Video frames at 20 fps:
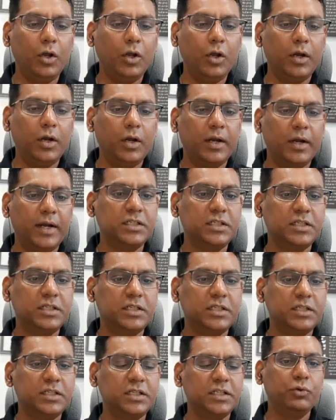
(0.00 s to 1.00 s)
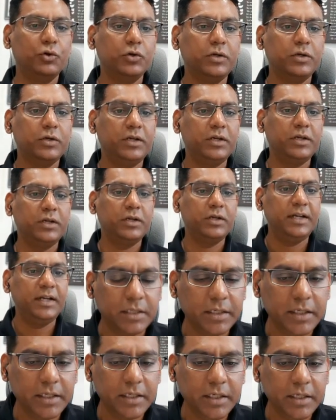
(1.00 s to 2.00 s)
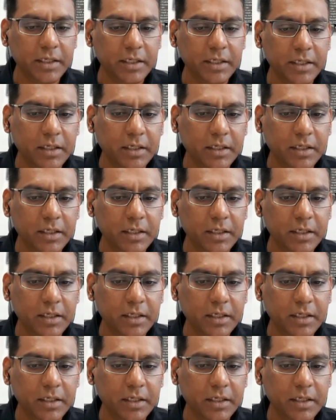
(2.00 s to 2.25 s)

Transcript: so this is Big Book Test 3,